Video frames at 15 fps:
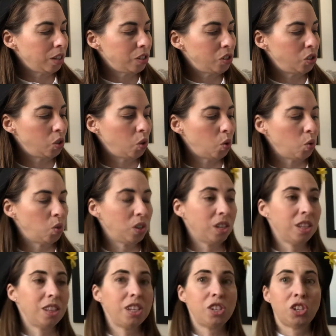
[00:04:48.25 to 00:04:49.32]
Soon
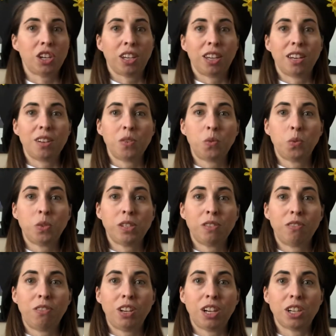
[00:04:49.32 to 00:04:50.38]
the chicken was
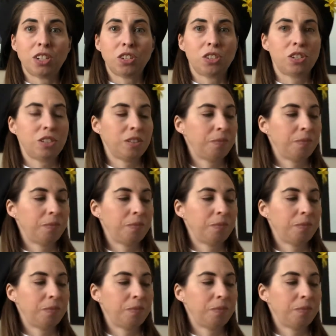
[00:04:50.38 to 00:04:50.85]
finished.